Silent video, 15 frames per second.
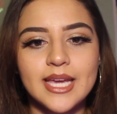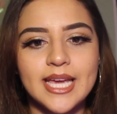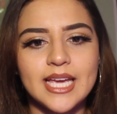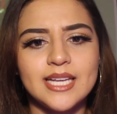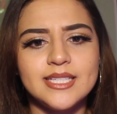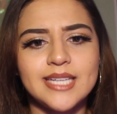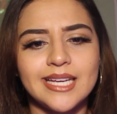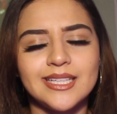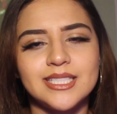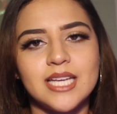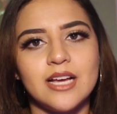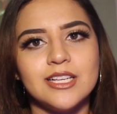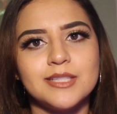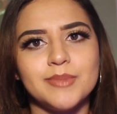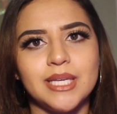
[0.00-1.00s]
And Dayla
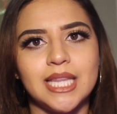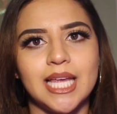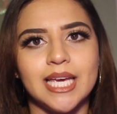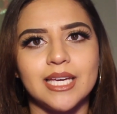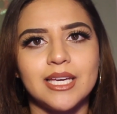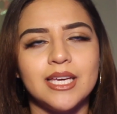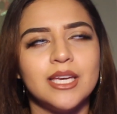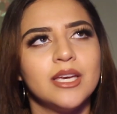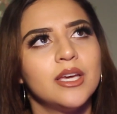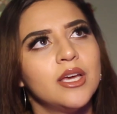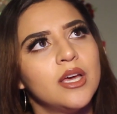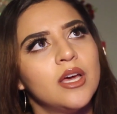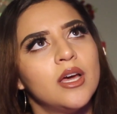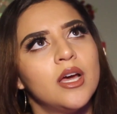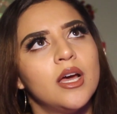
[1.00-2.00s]
tells me like,
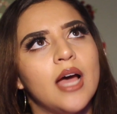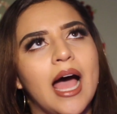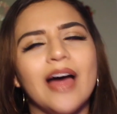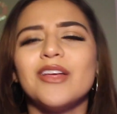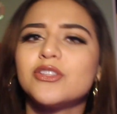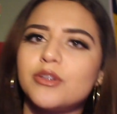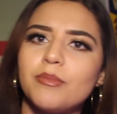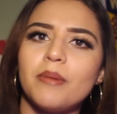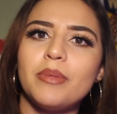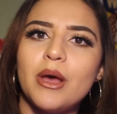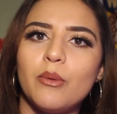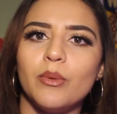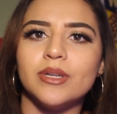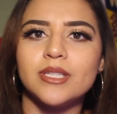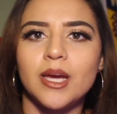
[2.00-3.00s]
Alex, remember
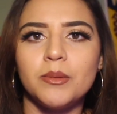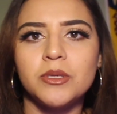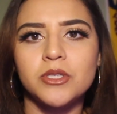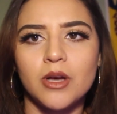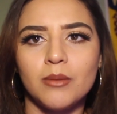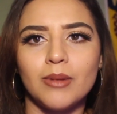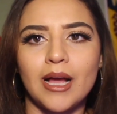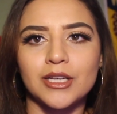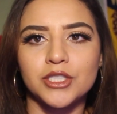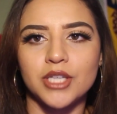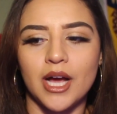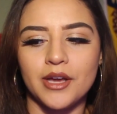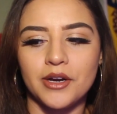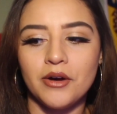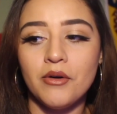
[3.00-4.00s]
that one time you saw a black
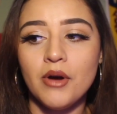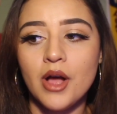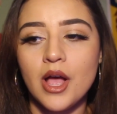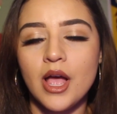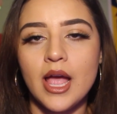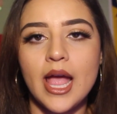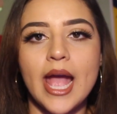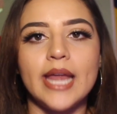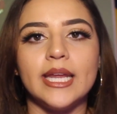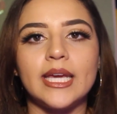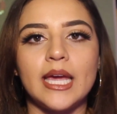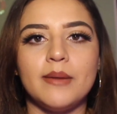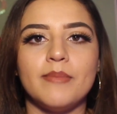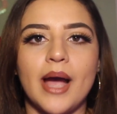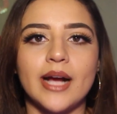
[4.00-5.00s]
shadow? And it
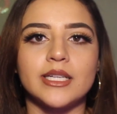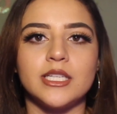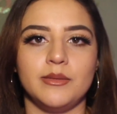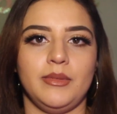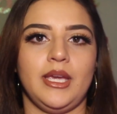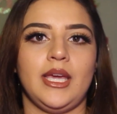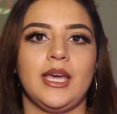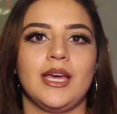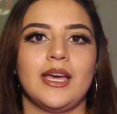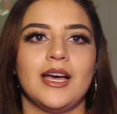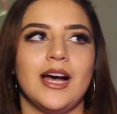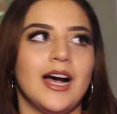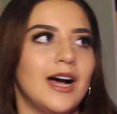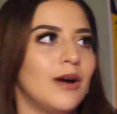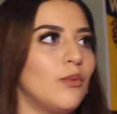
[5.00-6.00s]
came back to me.
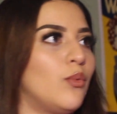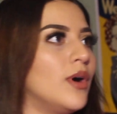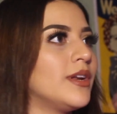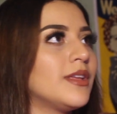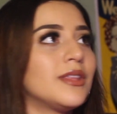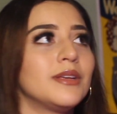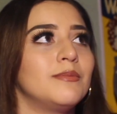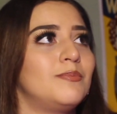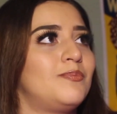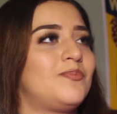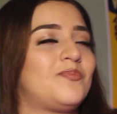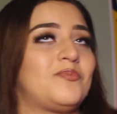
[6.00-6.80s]
One of the